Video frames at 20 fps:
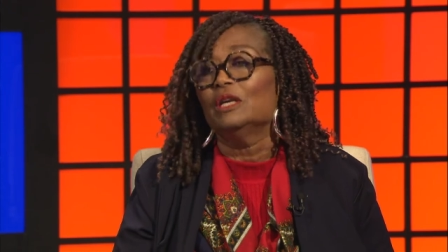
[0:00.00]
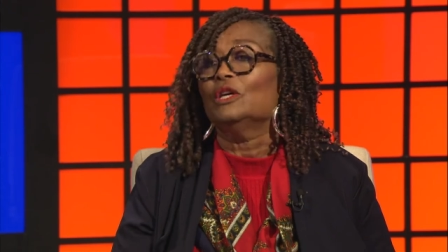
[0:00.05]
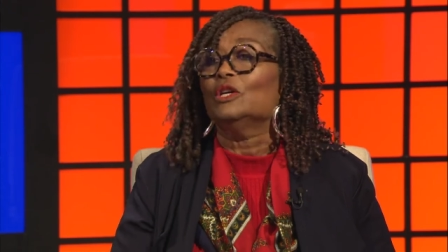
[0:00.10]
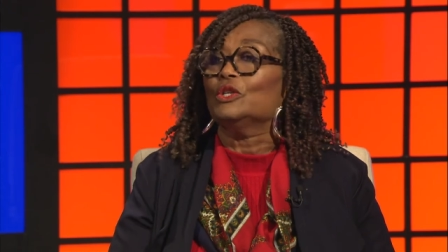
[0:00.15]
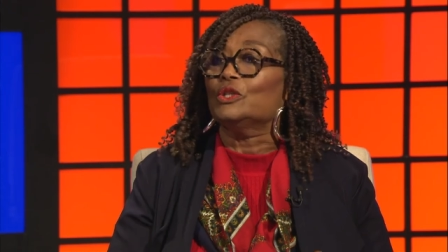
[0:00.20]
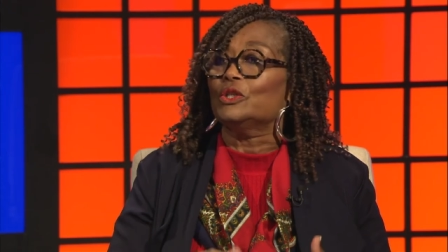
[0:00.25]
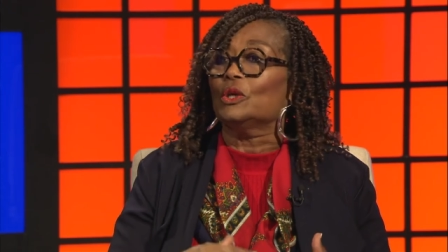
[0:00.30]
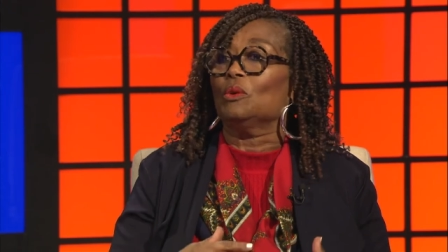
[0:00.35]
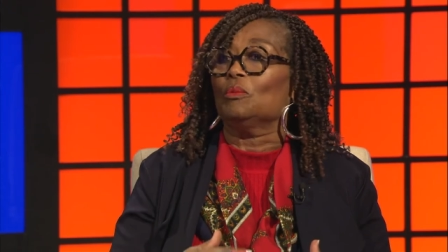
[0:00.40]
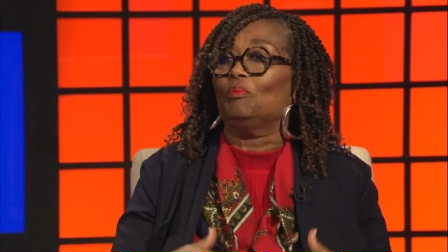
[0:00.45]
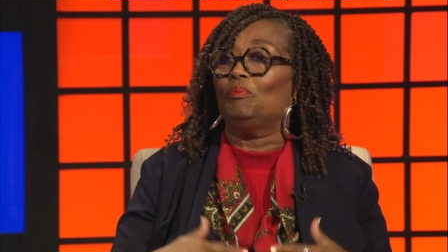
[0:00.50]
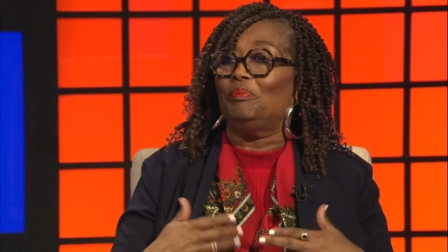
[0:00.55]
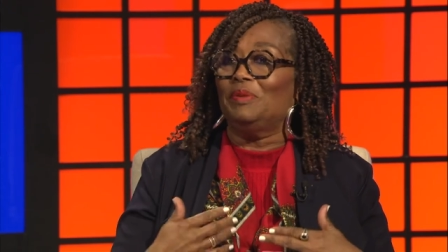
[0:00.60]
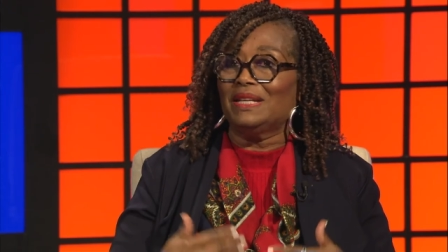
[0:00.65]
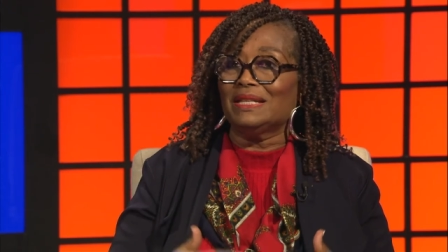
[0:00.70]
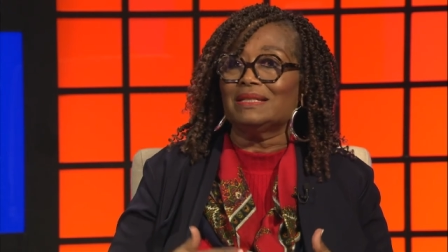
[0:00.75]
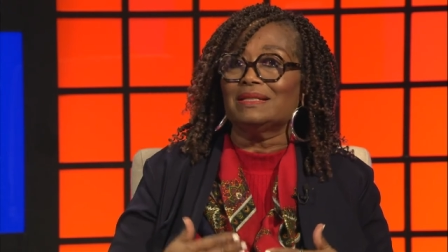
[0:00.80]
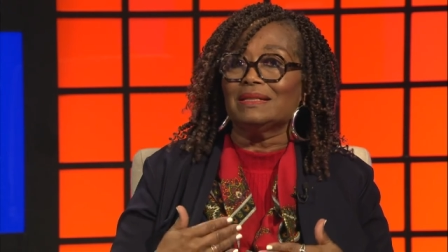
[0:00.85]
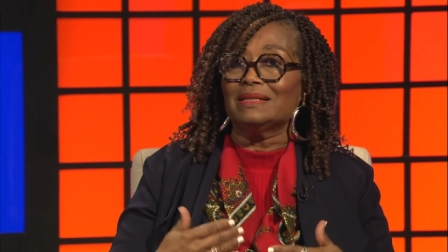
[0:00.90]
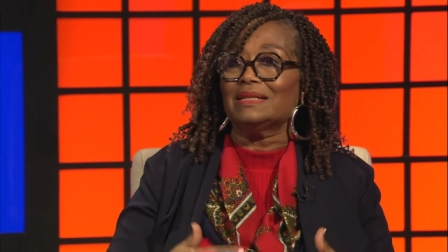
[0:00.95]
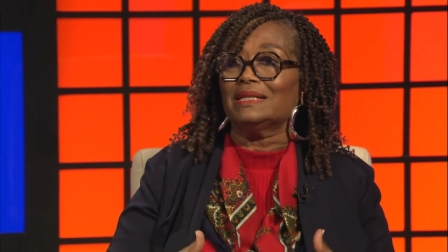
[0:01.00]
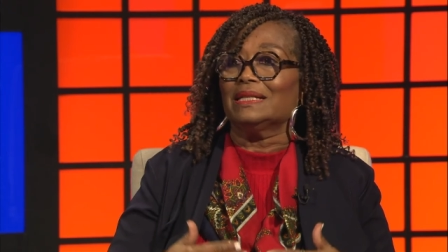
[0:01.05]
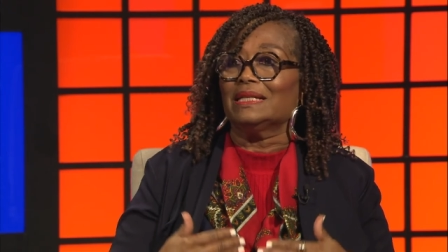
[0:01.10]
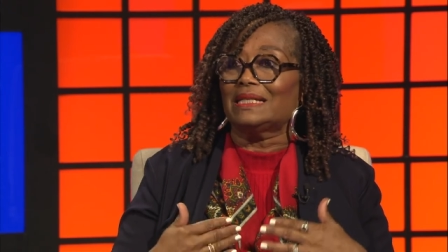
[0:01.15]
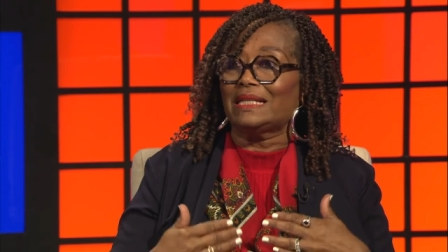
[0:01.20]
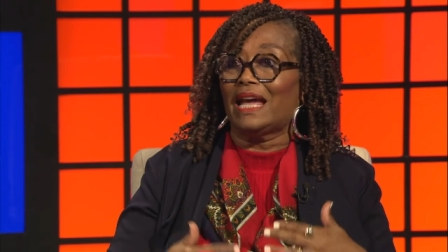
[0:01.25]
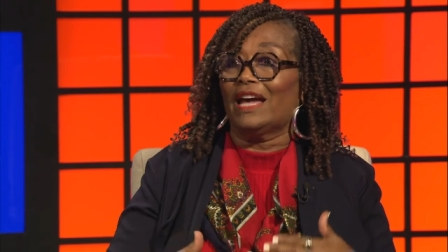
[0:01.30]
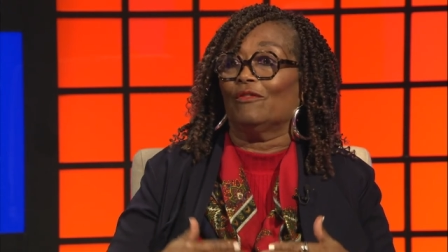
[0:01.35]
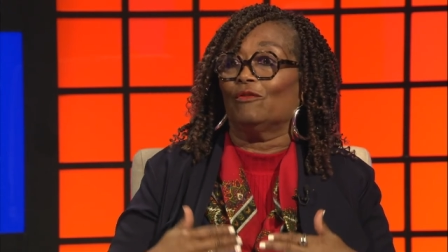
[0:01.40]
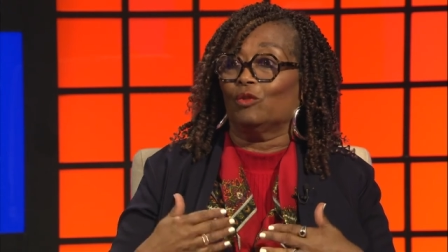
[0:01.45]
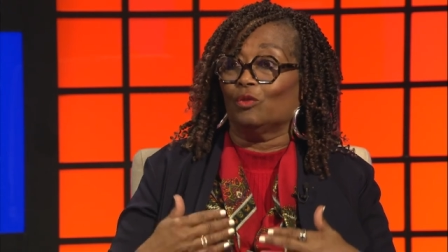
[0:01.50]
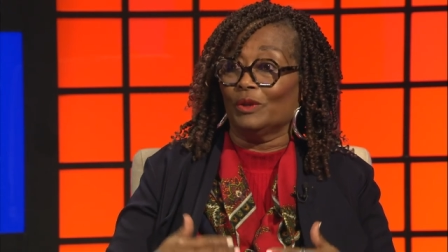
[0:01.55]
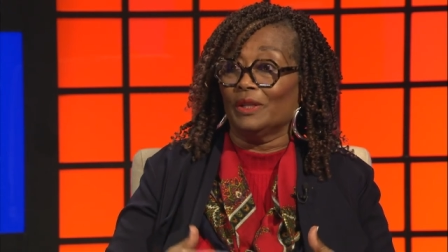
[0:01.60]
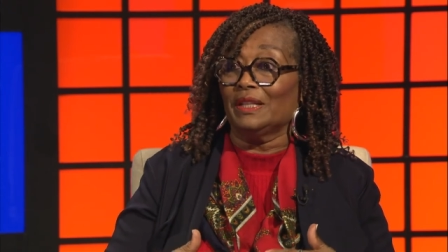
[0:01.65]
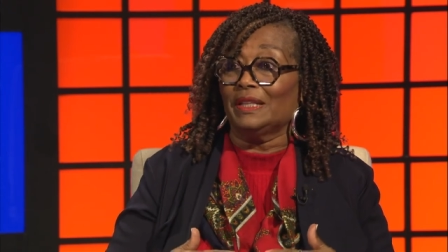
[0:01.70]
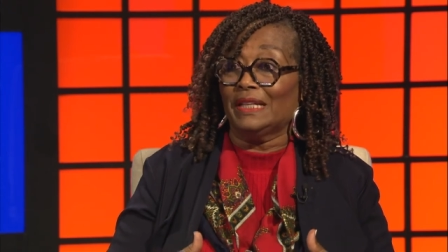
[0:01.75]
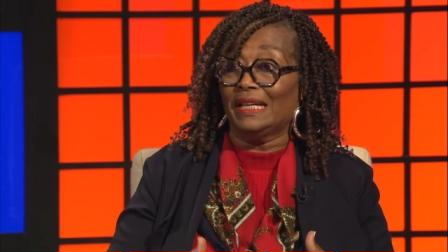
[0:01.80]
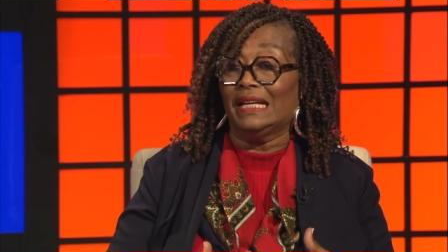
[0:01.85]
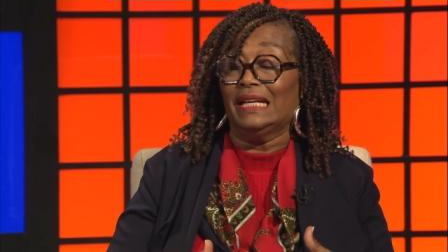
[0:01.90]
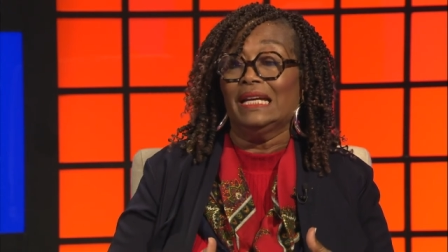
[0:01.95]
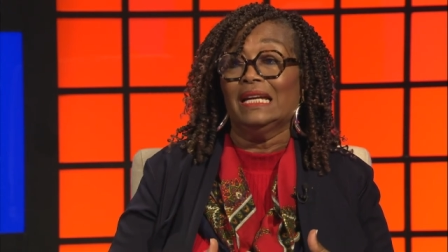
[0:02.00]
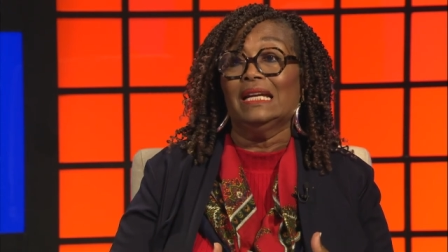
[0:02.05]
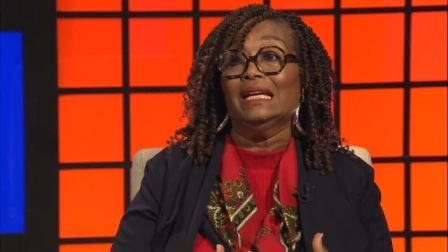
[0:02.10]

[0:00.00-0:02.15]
So businesses have really